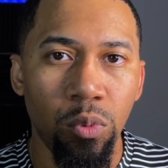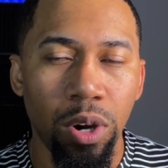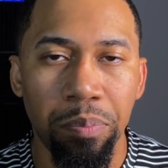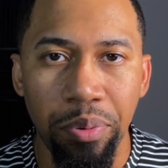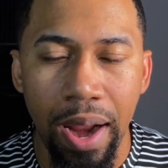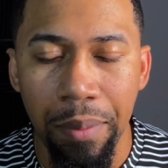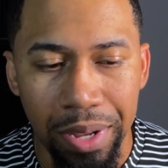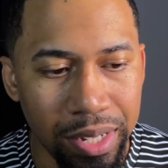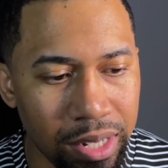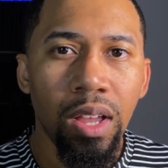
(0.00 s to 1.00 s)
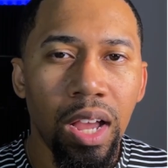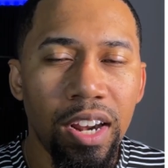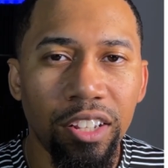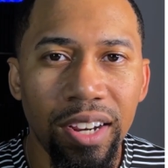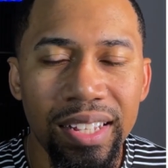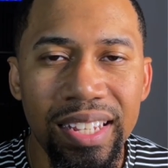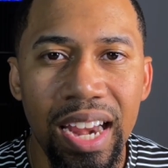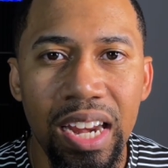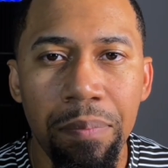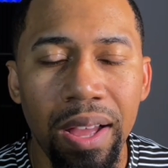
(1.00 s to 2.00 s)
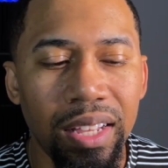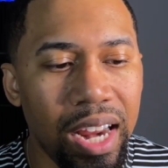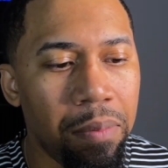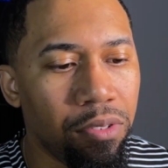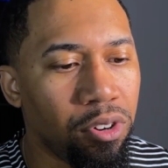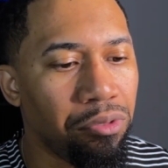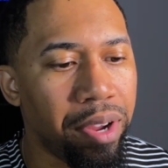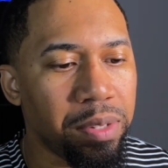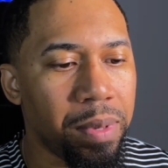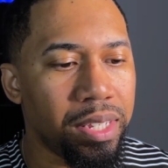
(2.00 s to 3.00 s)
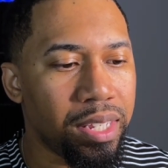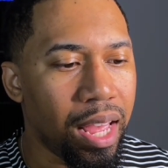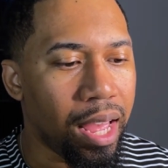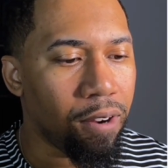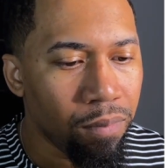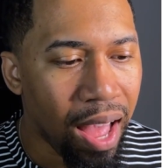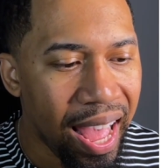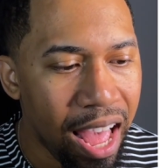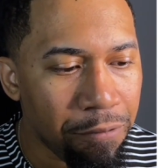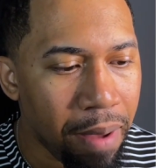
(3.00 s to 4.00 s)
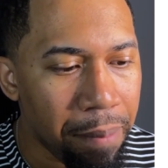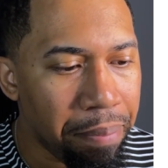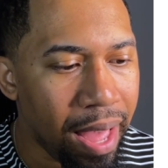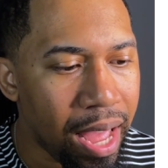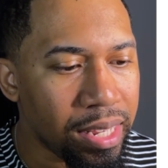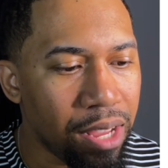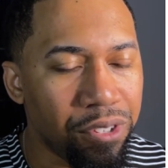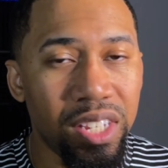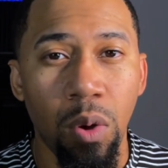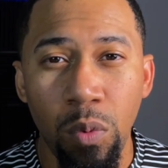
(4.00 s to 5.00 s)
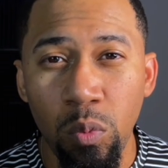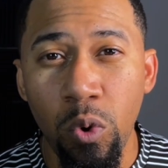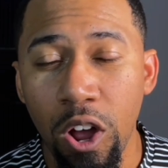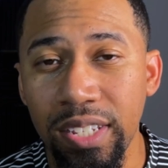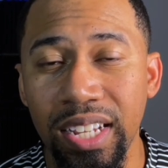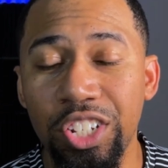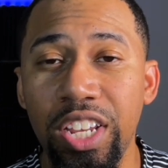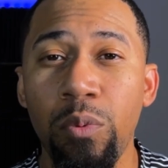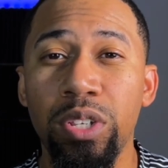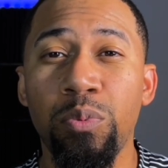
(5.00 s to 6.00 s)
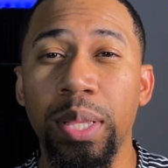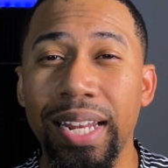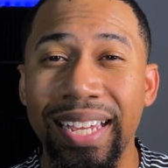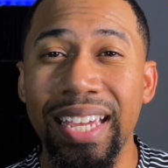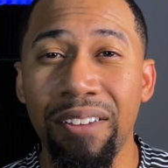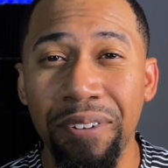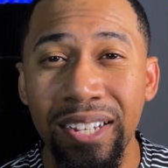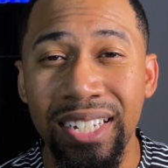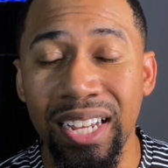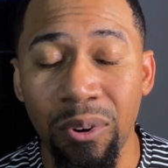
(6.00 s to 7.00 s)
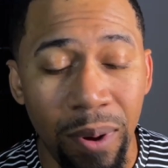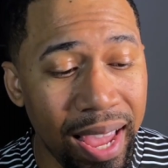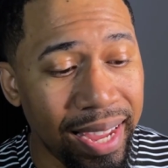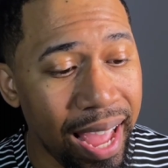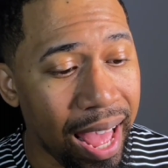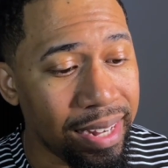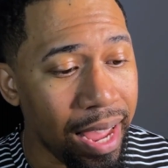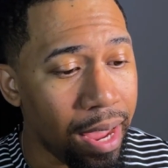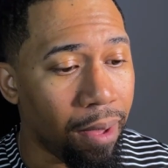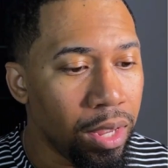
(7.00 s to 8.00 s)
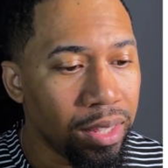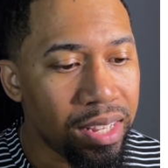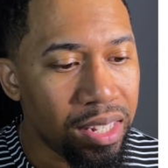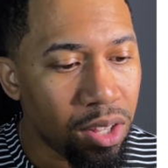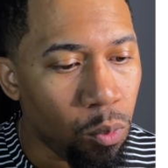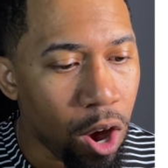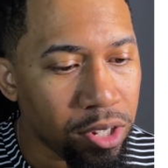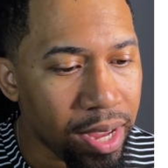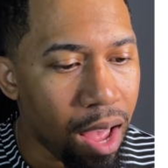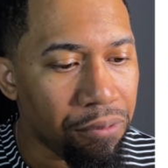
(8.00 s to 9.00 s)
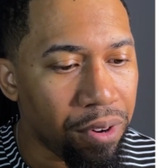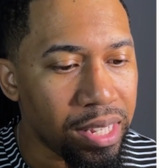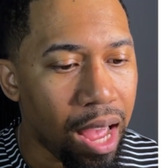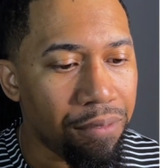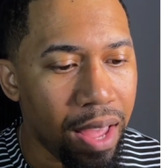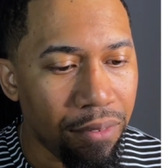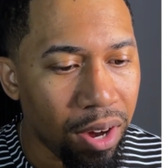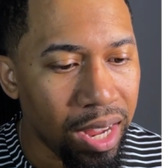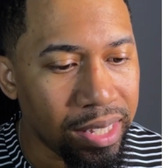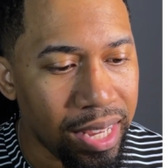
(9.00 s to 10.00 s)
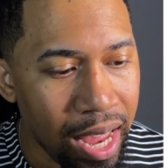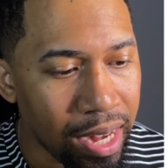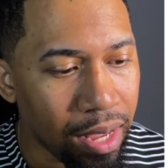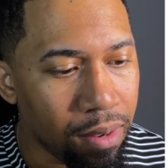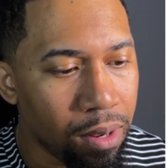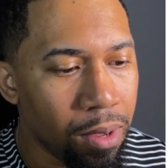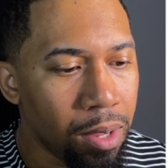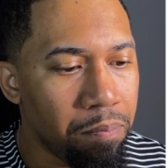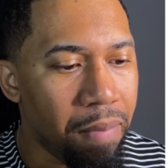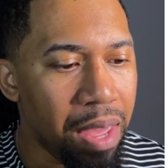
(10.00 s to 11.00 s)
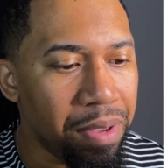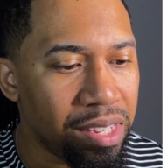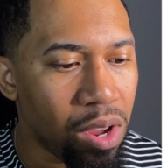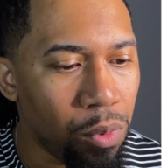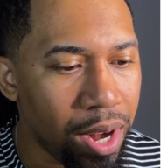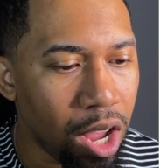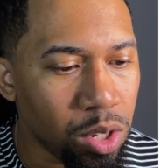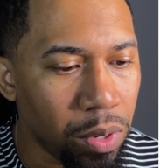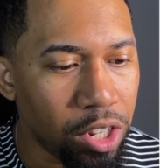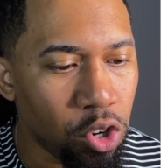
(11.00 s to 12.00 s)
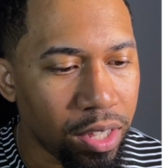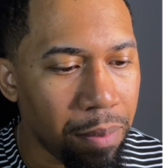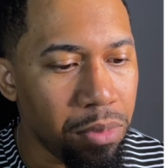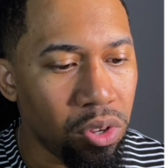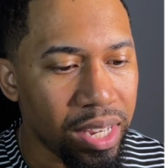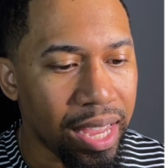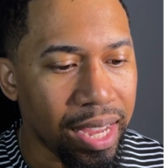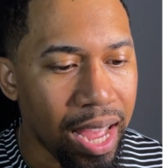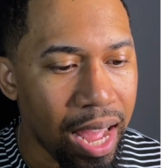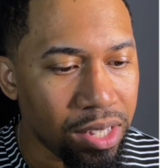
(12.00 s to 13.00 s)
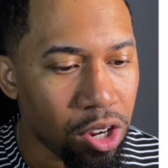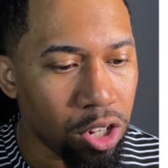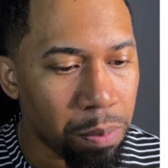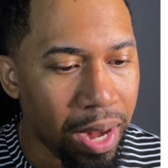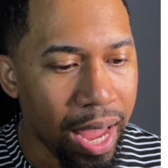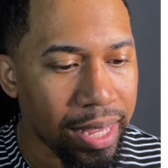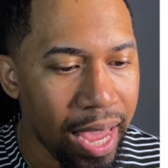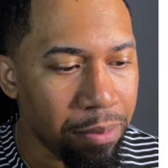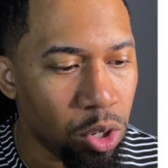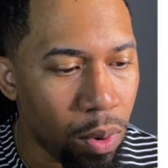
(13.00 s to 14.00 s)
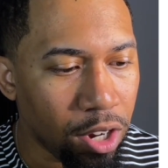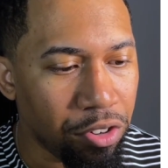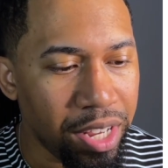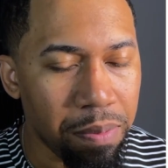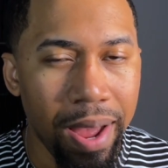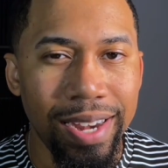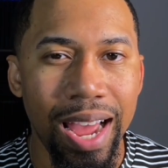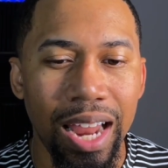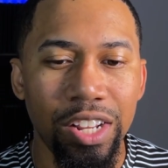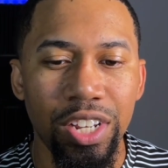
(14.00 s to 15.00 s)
were promised. Another attendee by the name of Charisma said, I have my pass if someone wants it. She was willing to give her shit away. God damn. This is the worst conference I've ever attended. Maybe someone else will enjoy the music and concerts, but I came to increase my knowledge